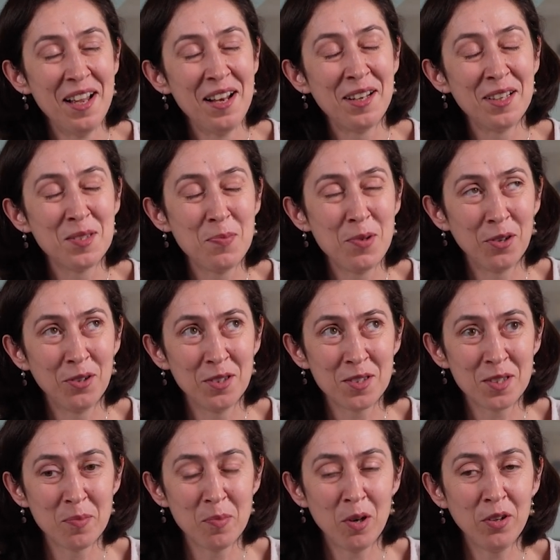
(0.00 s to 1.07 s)
Let's be
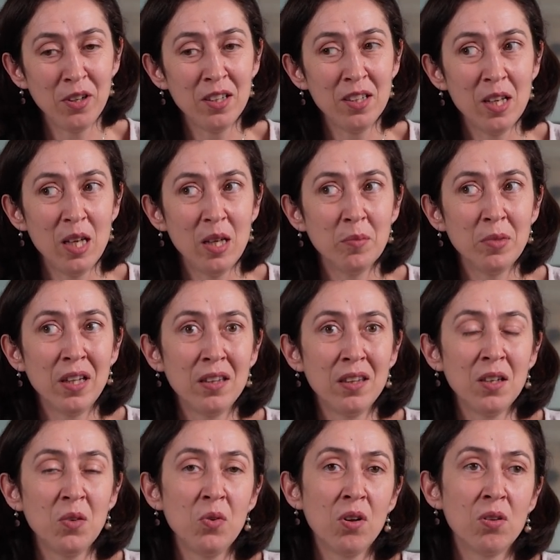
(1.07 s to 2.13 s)
honest about it. But I
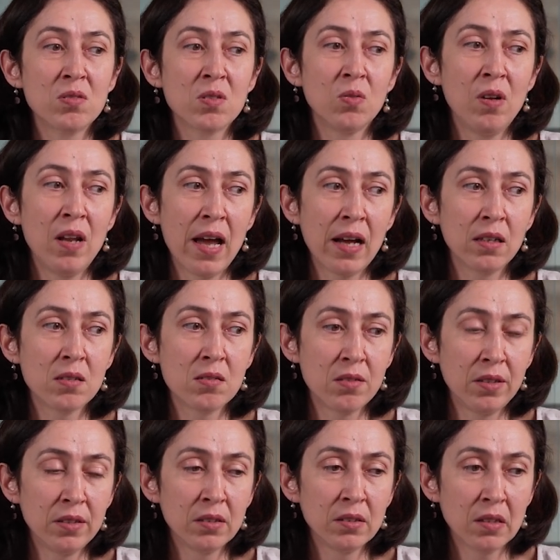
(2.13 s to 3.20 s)
think we also lack a
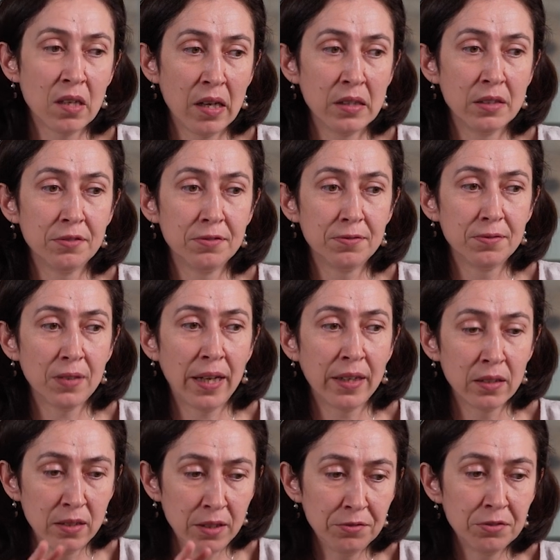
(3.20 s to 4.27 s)
certain kind of, like
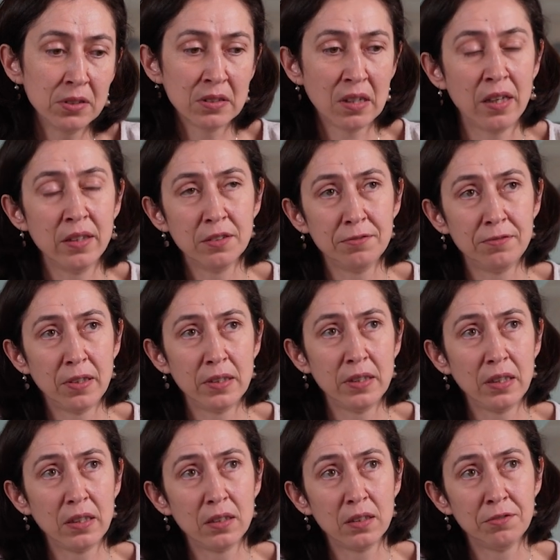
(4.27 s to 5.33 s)
a different kind of
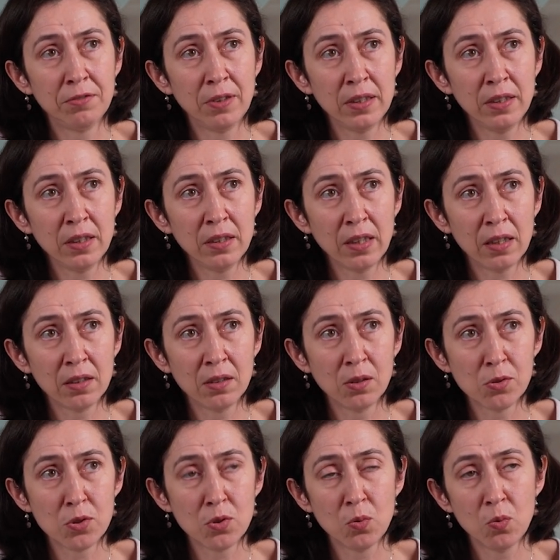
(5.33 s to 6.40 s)
funding, a funding that
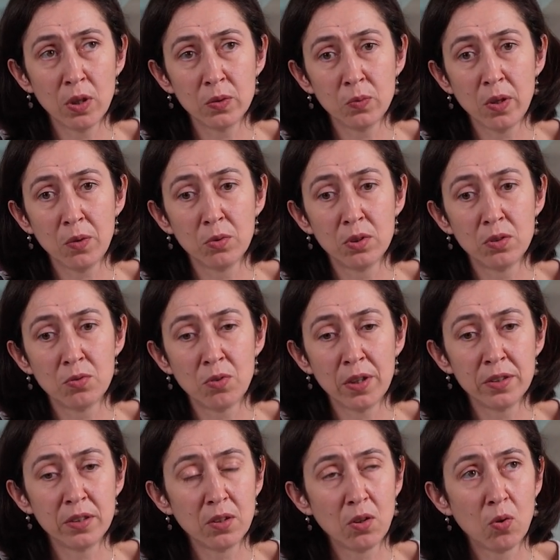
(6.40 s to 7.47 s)
goes to what we would
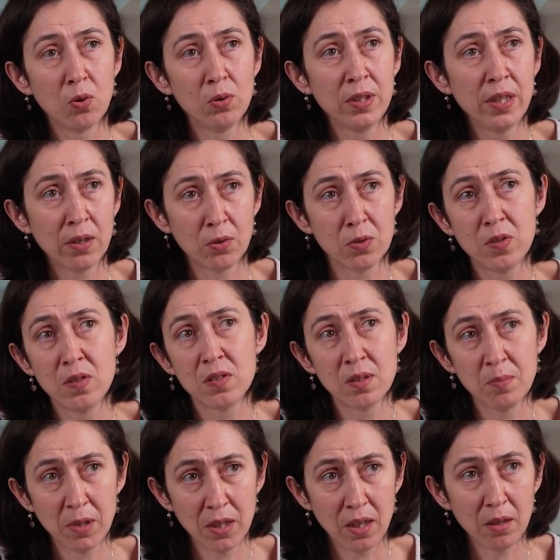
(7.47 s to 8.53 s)
rather call the
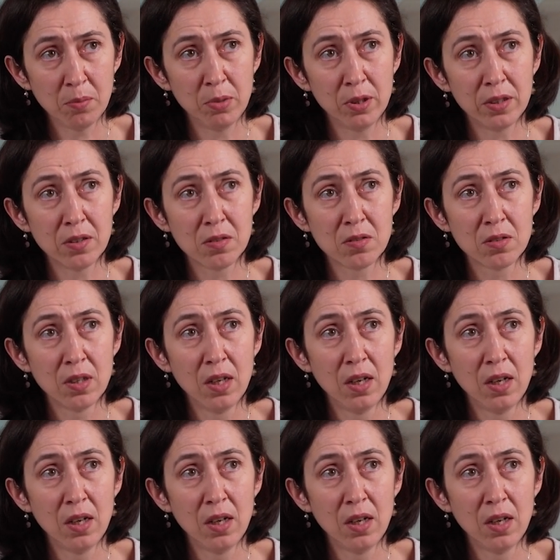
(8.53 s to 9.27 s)
ecosystem enablers,